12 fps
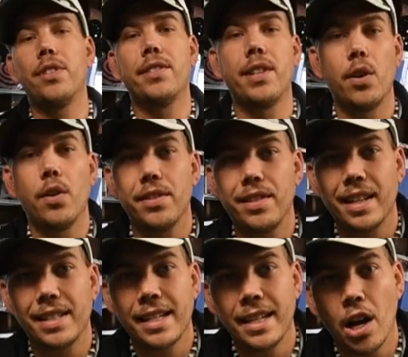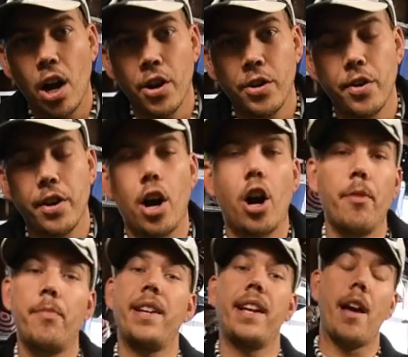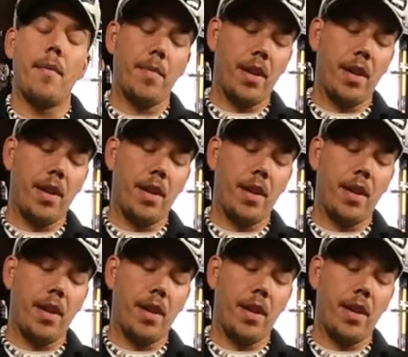to zero to sixteen hundred R P M.